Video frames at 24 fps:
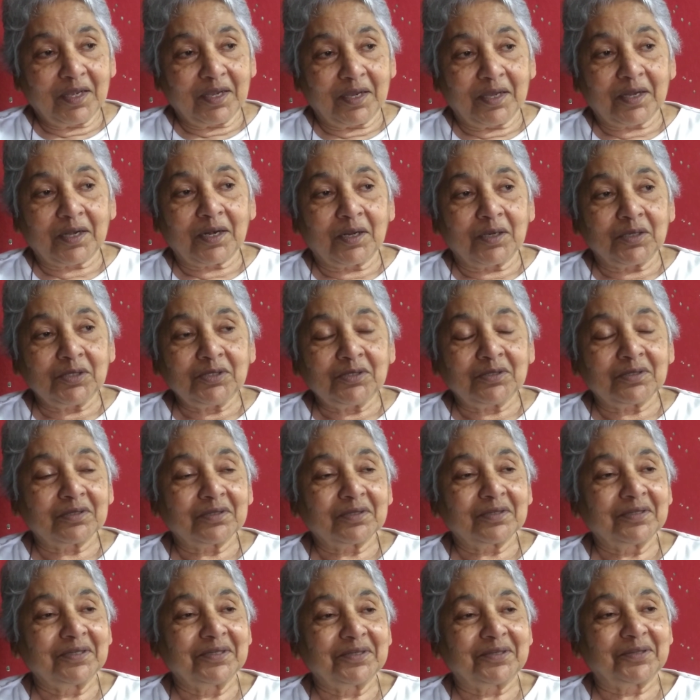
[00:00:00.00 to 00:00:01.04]
grant
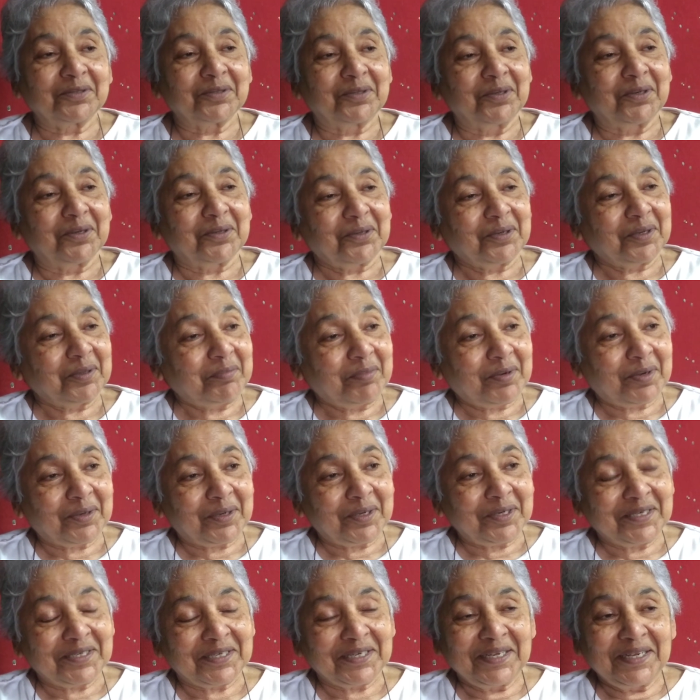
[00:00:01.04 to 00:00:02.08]
to go
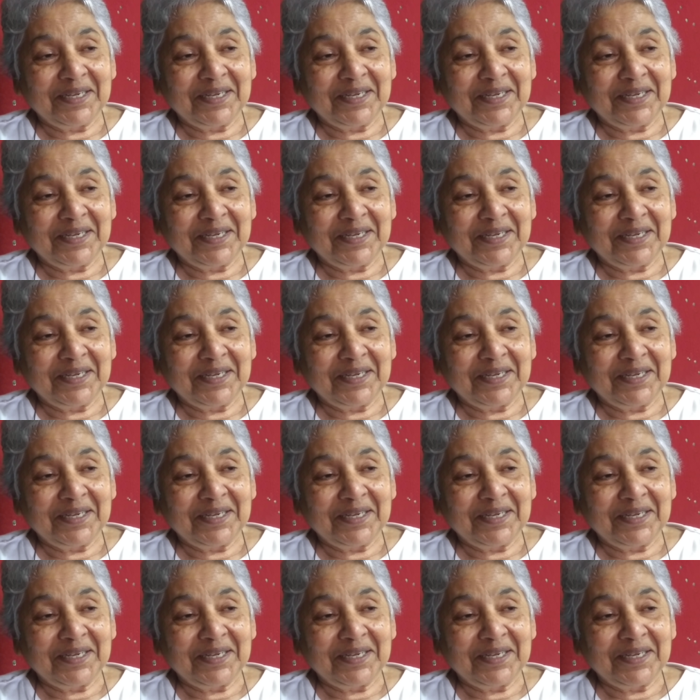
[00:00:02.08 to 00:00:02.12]
abroad,